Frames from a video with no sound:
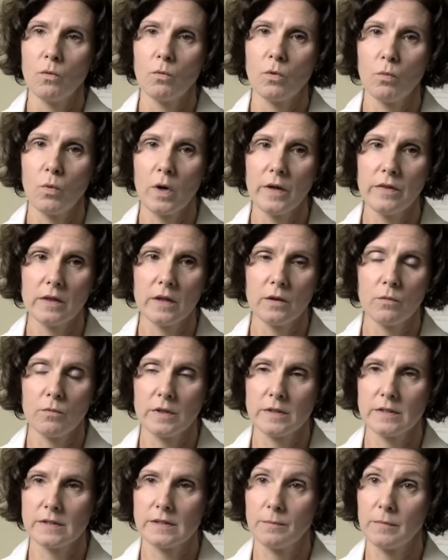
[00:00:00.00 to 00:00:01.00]
Well, one thing
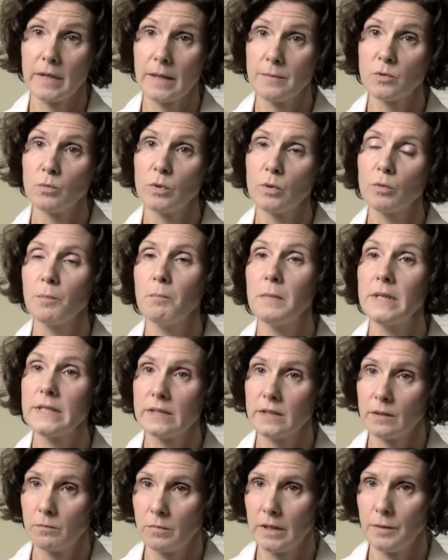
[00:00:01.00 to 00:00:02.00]
was sometimes we were
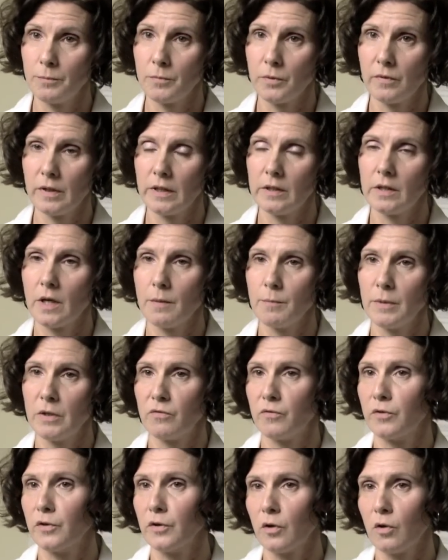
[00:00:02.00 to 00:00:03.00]
missing people. They'd come in
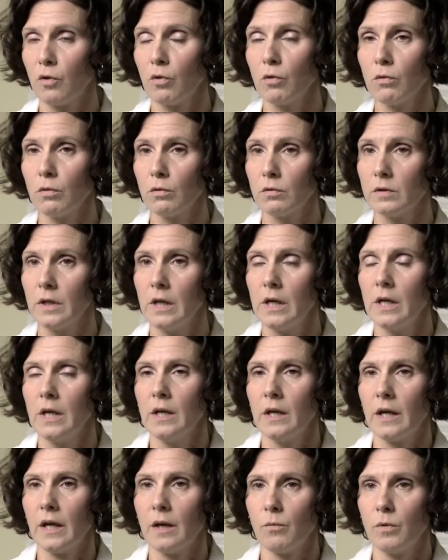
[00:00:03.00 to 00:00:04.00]
for a cold,
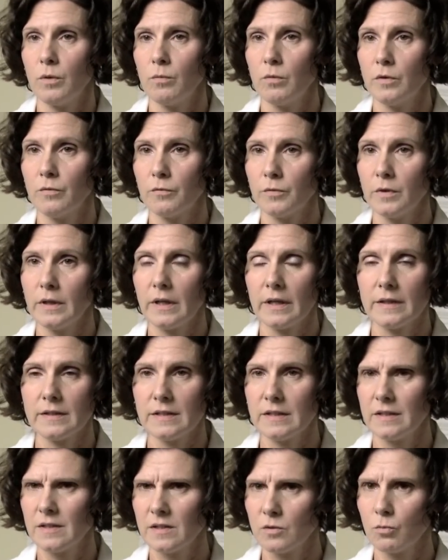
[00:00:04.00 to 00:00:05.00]
and we wouldn't realize
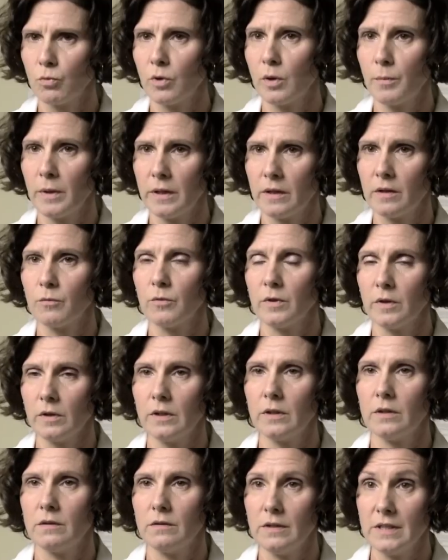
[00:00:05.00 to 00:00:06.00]
this is a woman that
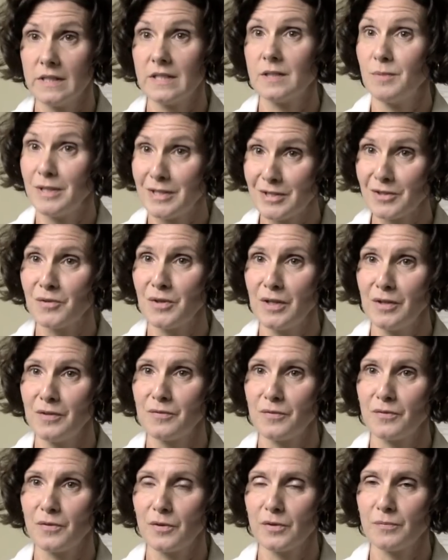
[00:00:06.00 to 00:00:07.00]
really needs to be screened
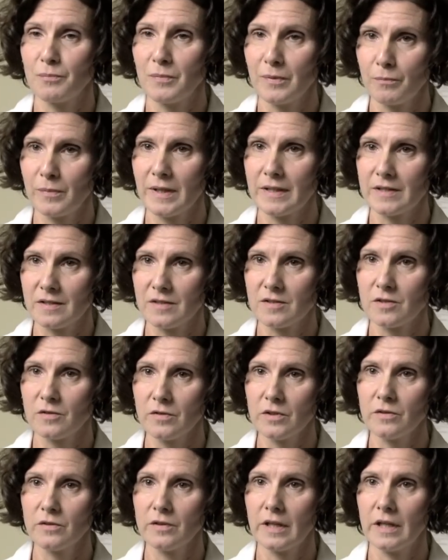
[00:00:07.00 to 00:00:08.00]
for breast and
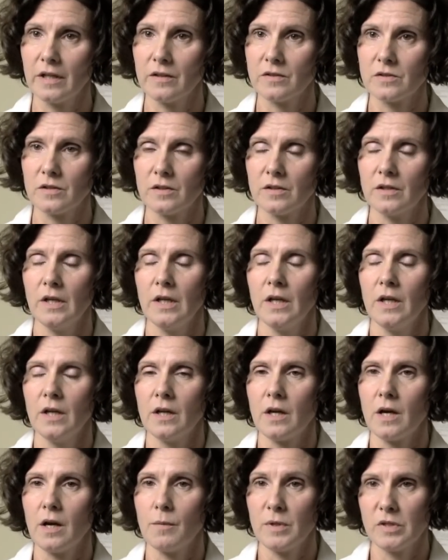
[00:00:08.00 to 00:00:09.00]
cervical cancer
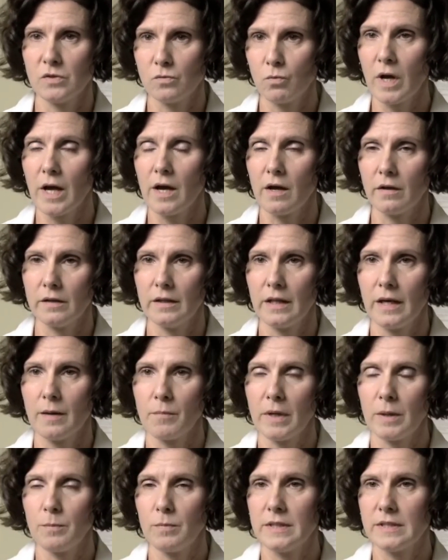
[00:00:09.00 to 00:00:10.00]
um, as well. And that
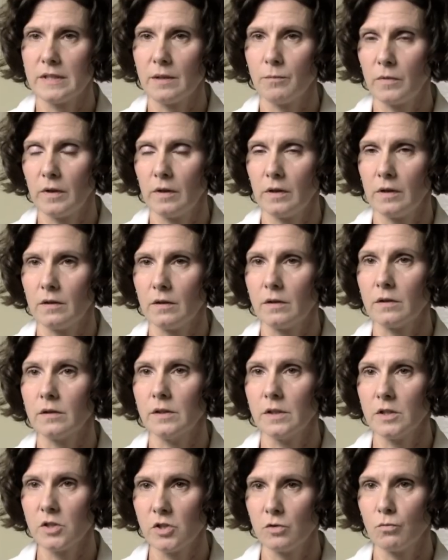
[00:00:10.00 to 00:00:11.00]
might be something that the
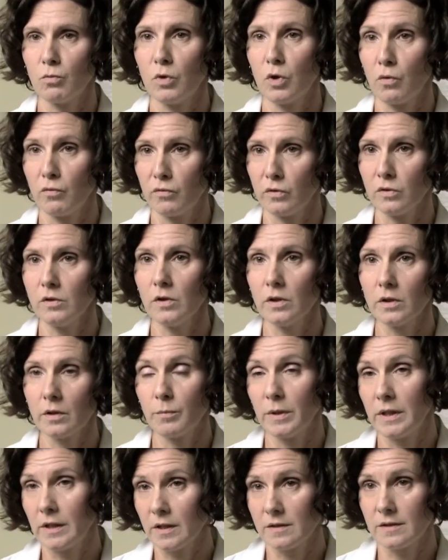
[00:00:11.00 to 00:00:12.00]
clinician would overlook
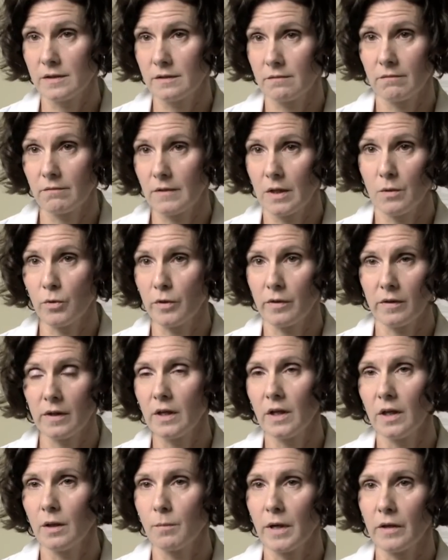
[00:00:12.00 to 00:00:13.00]
because they weren't
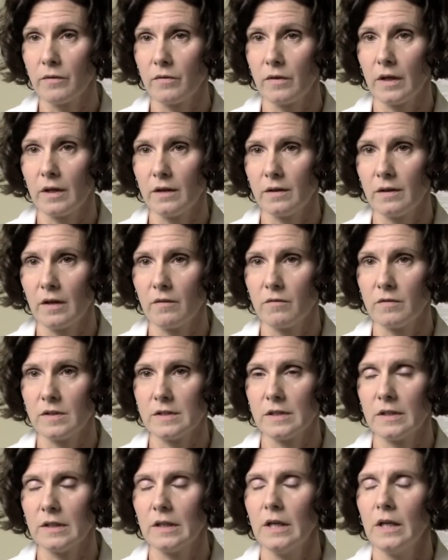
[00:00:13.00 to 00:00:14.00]
thinking about that at that
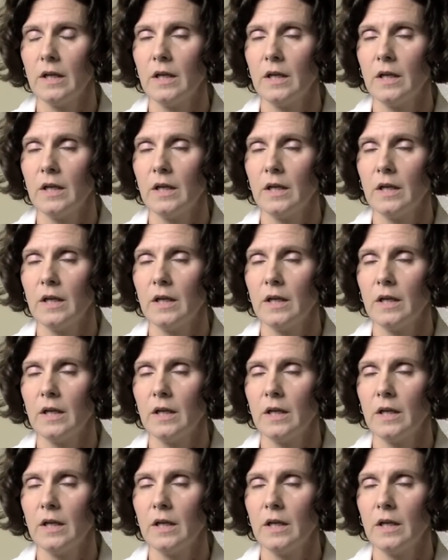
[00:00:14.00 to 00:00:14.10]
visit.